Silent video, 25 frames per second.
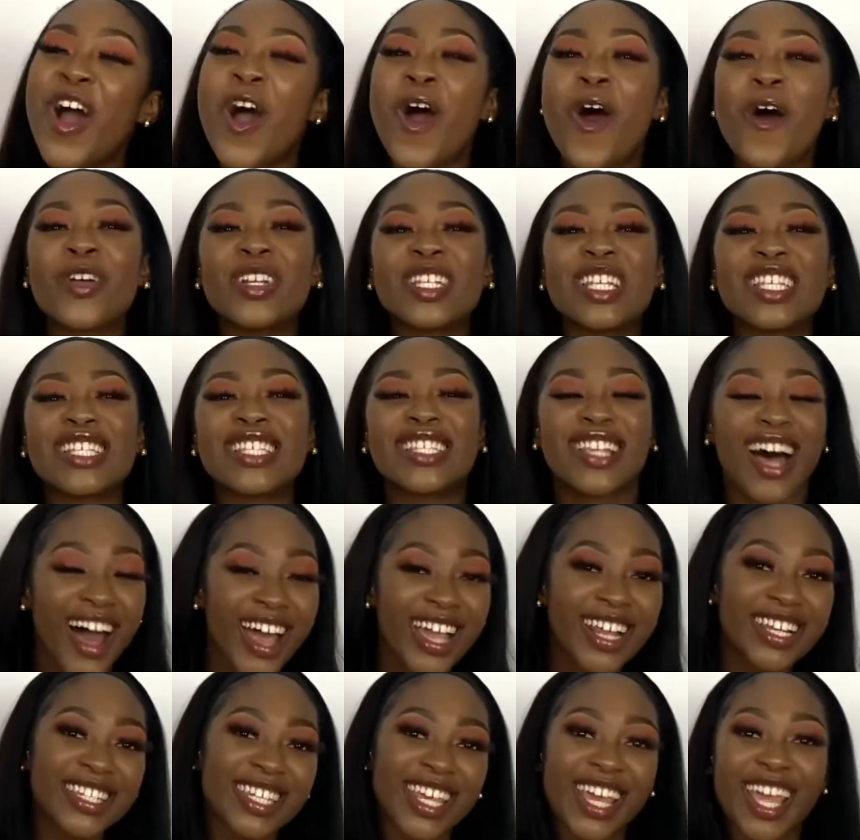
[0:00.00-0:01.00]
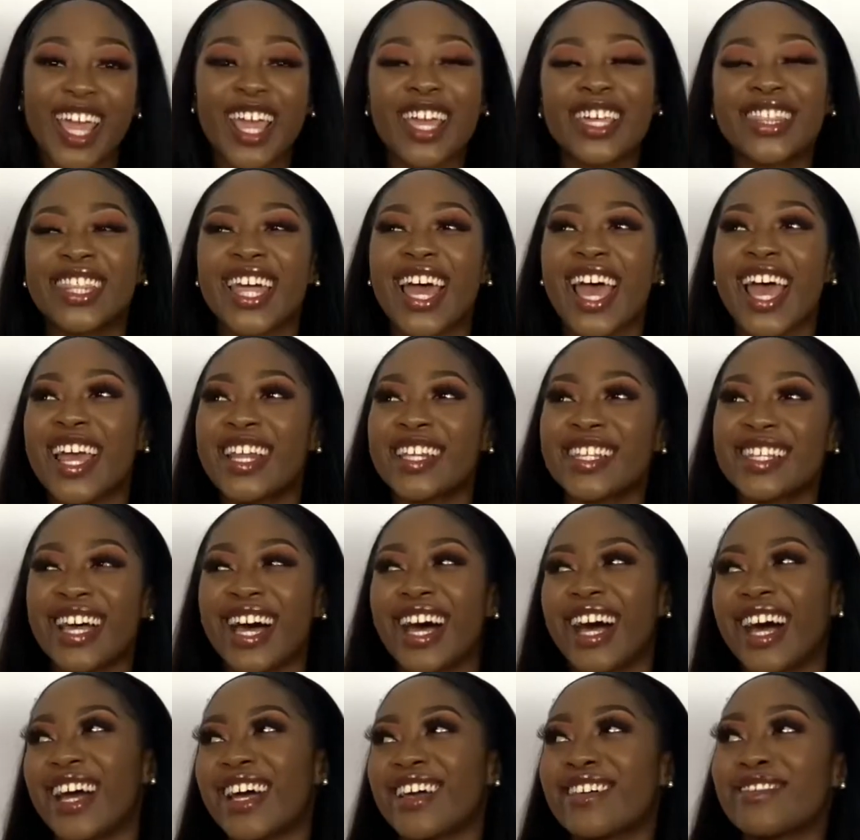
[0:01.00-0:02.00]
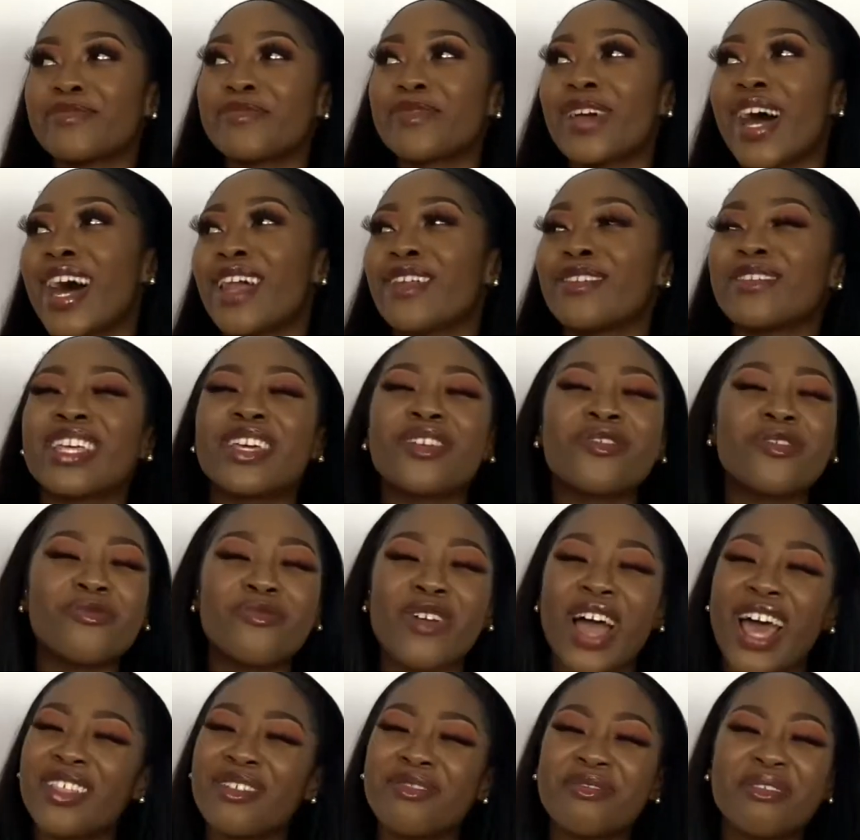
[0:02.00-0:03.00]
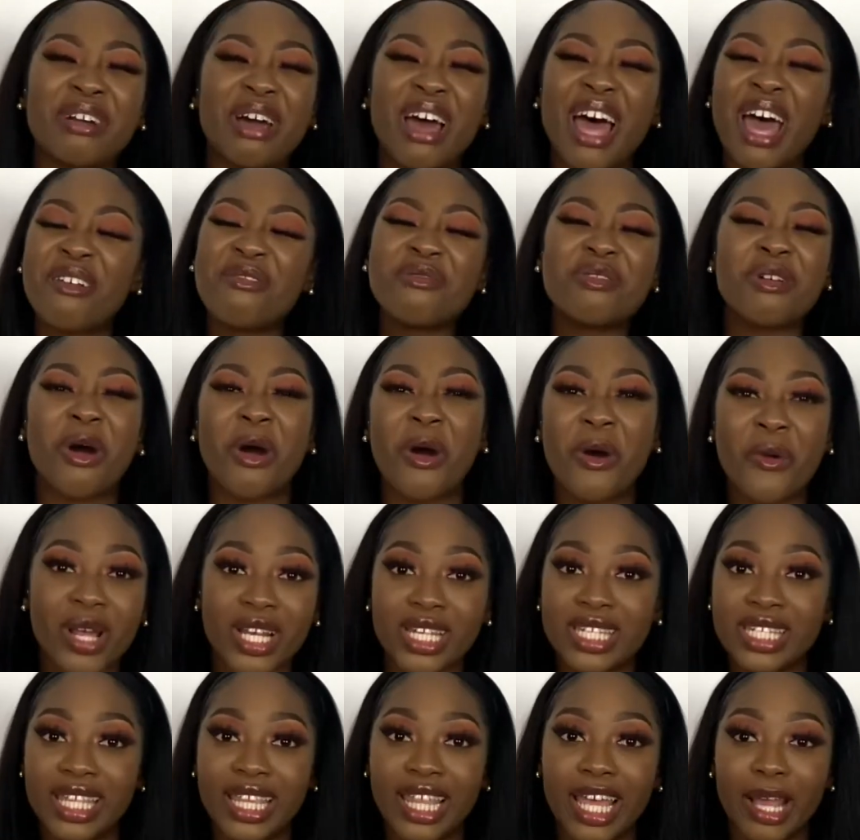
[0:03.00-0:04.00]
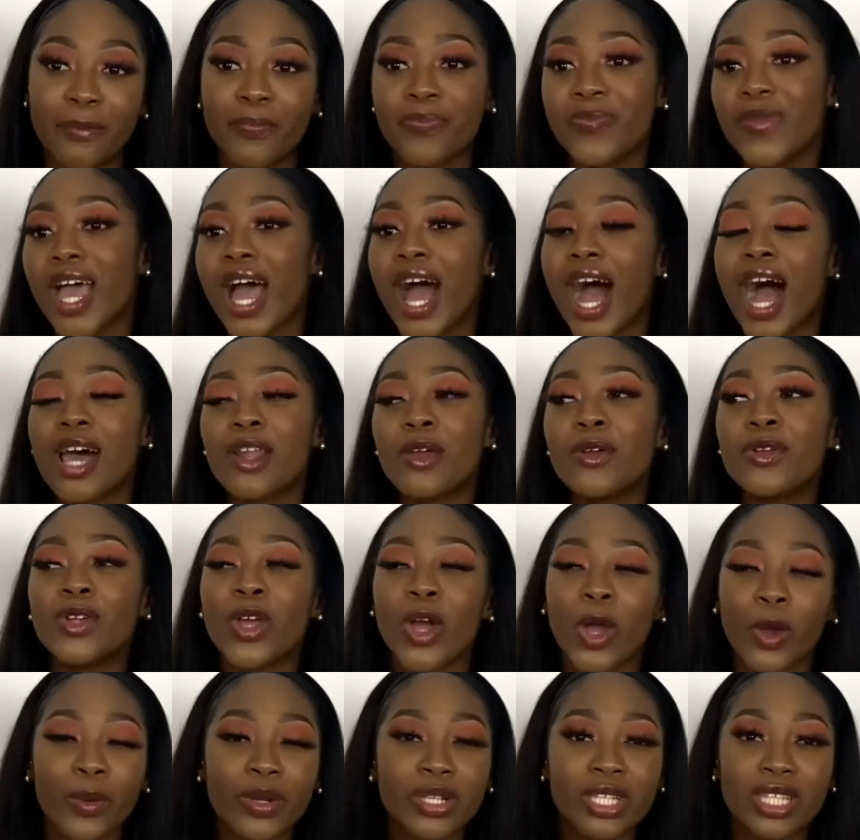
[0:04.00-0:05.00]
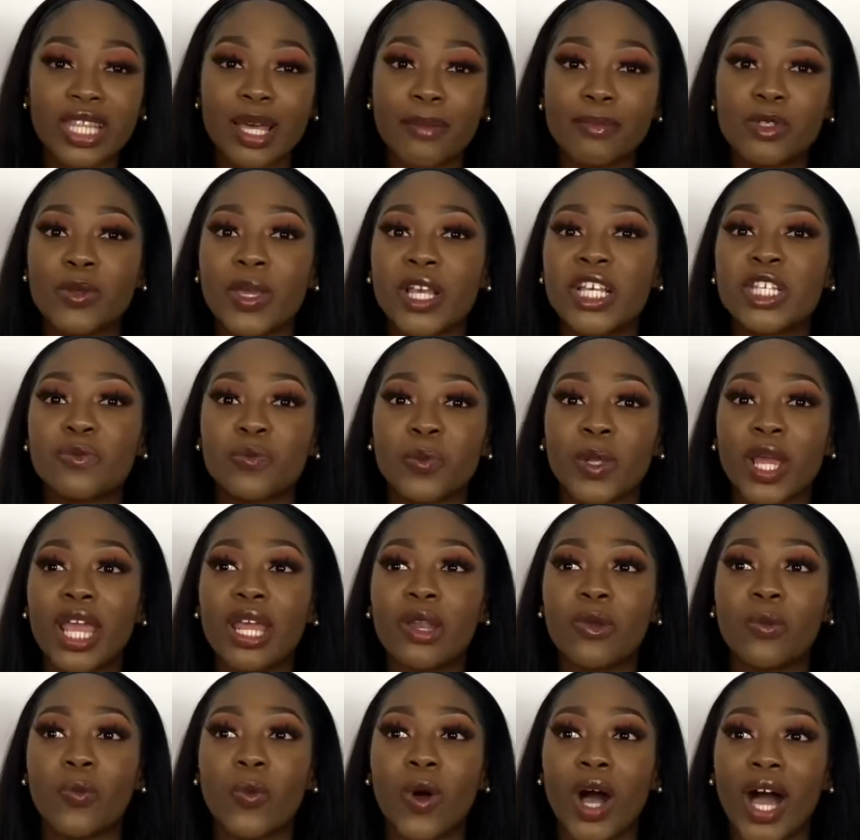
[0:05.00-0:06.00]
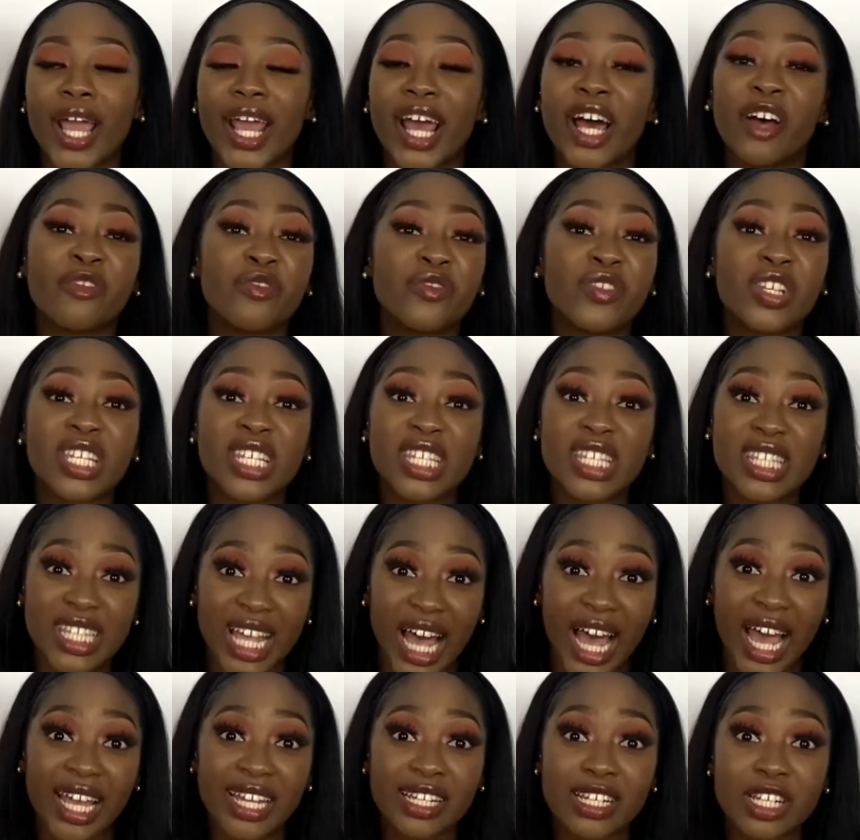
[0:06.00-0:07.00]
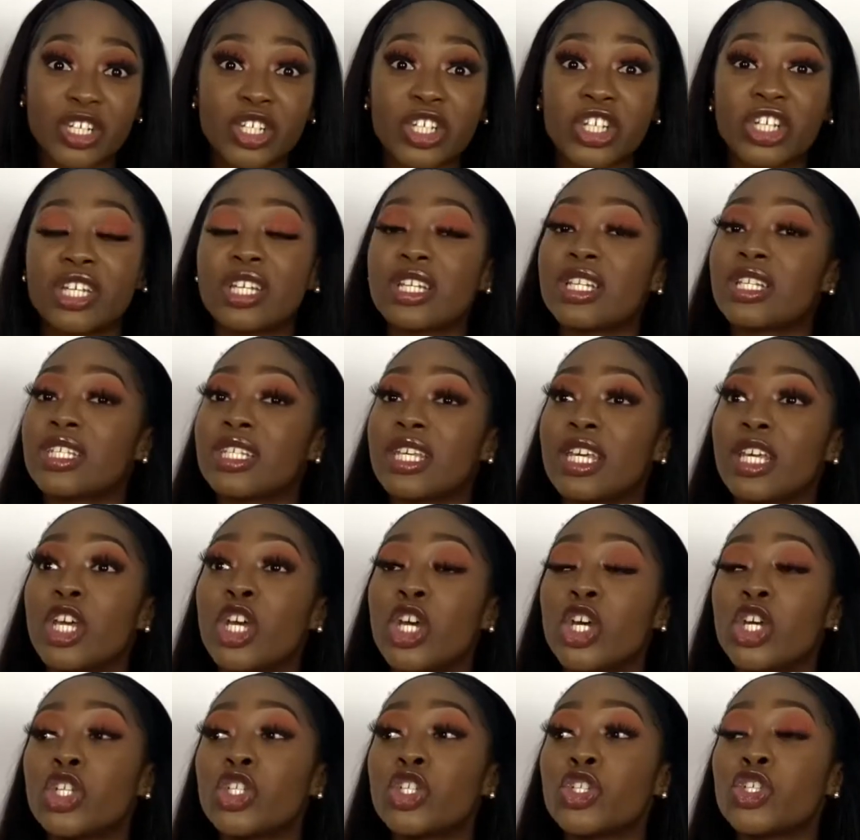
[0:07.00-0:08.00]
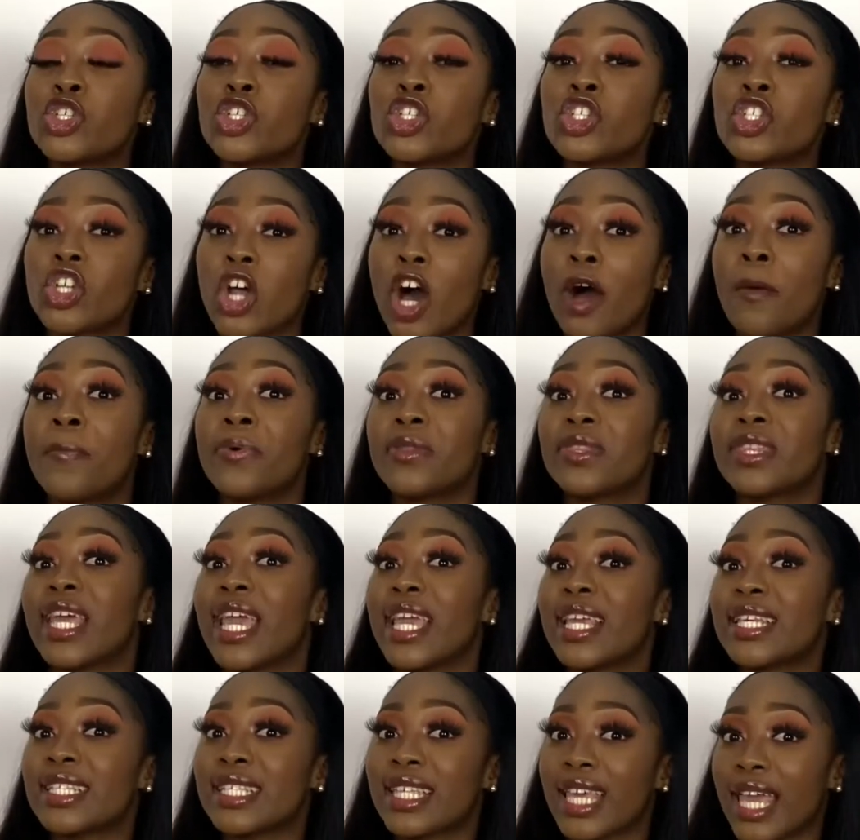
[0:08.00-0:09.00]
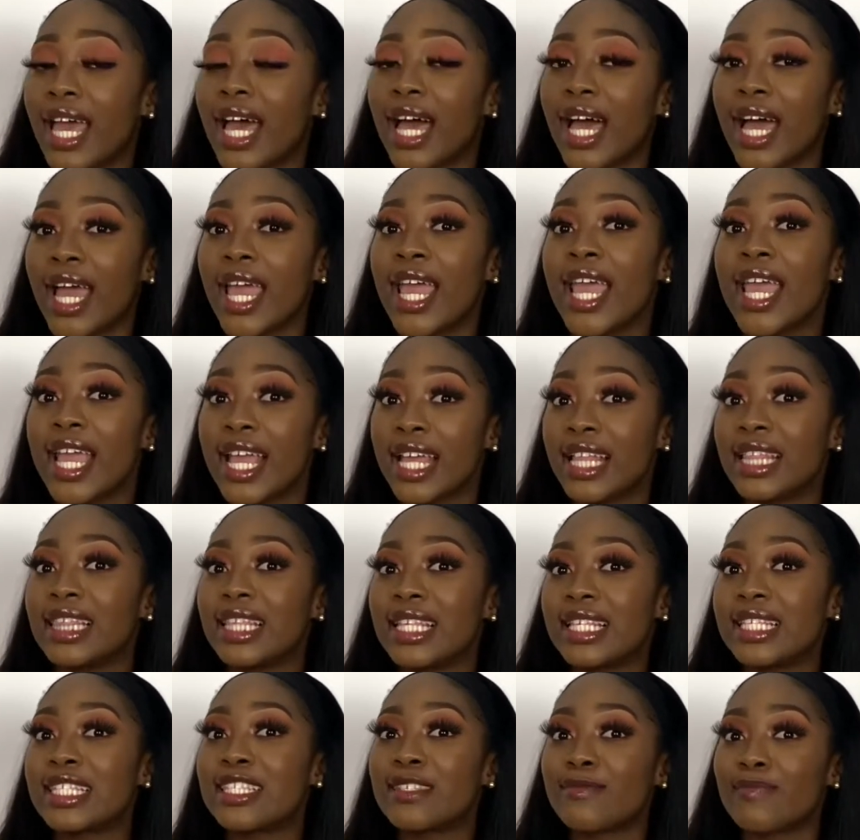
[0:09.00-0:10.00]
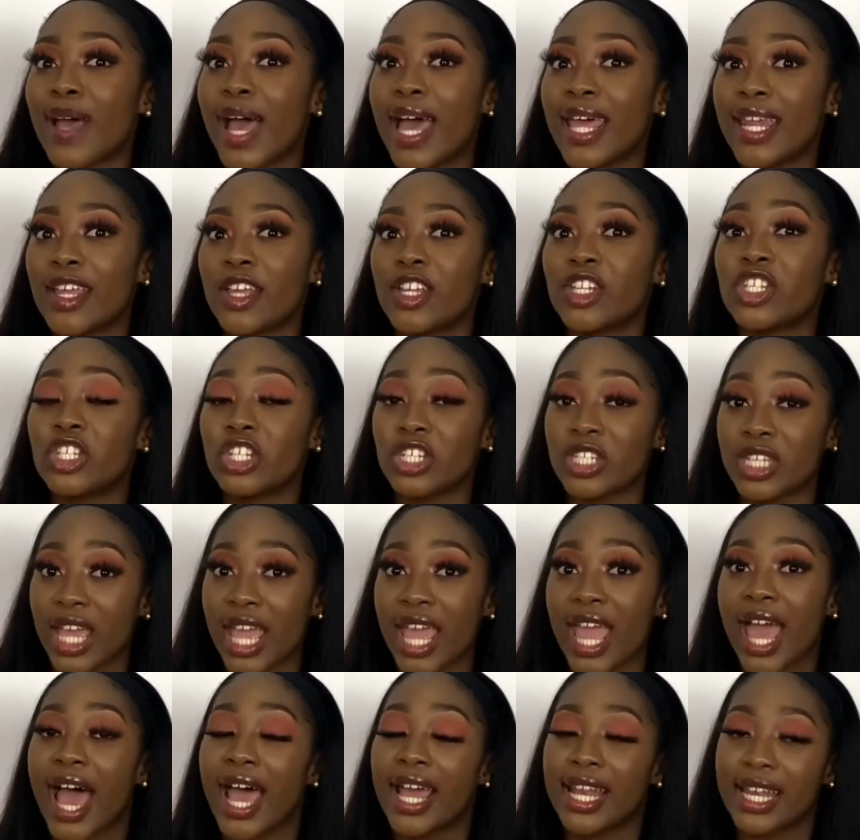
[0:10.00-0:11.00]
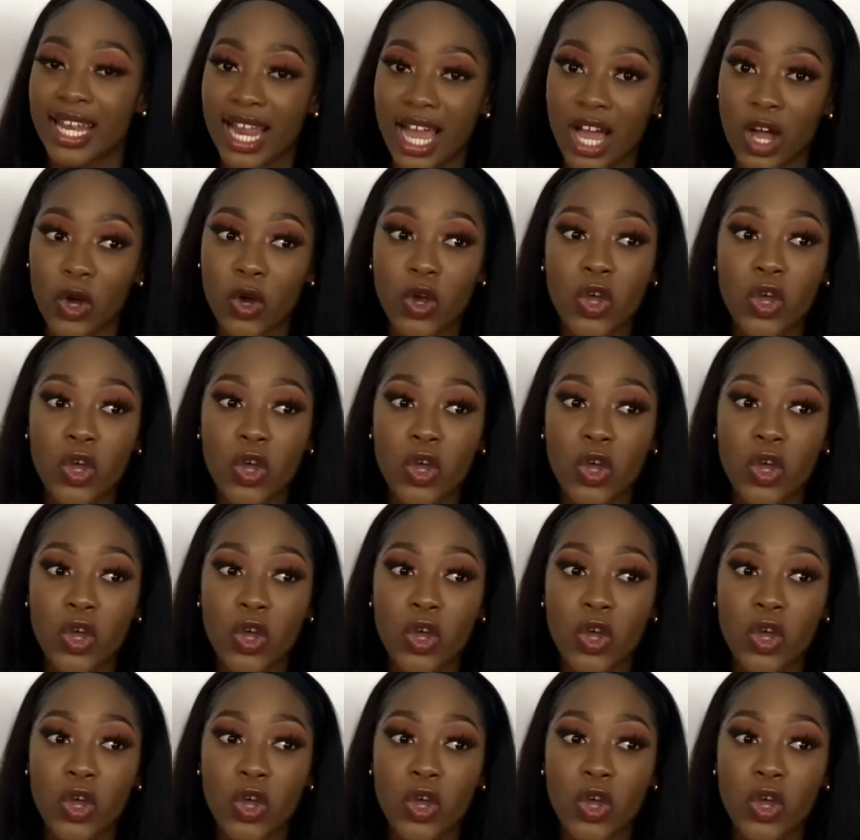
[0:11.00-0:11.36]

Or deciding that I don't owe it to them. I don't owe it to them to explain why I've decided to stop things here in this manner today and now.